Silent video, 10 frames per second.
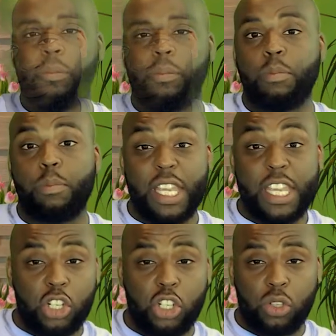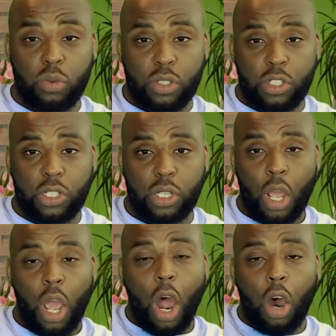Pea shoots
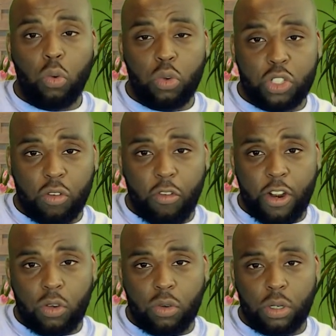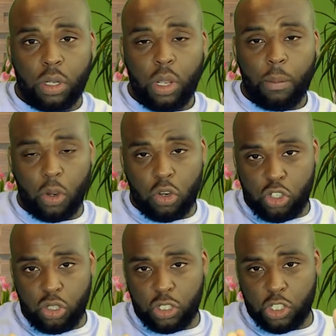are also very good because you
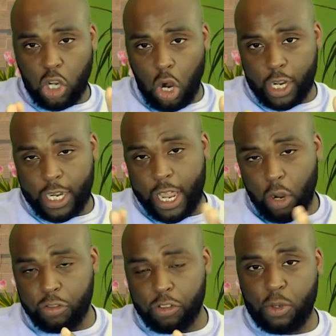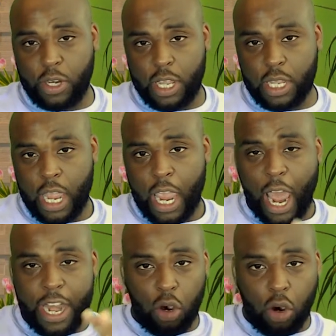can target the health community, and
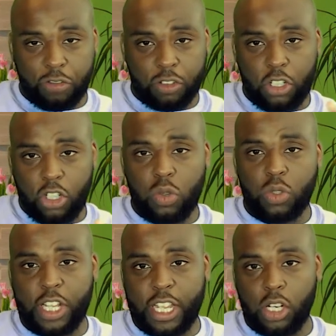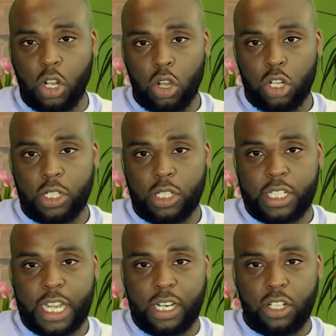they're often used in
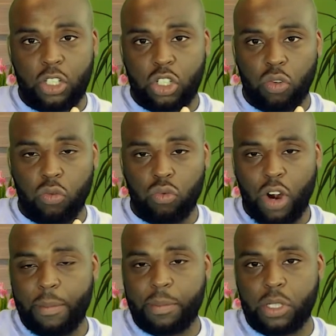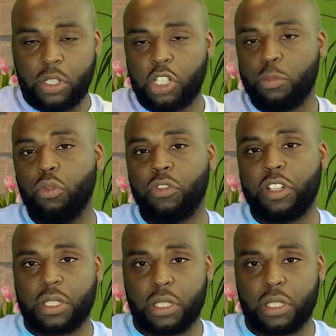salads, wraps and smoothies.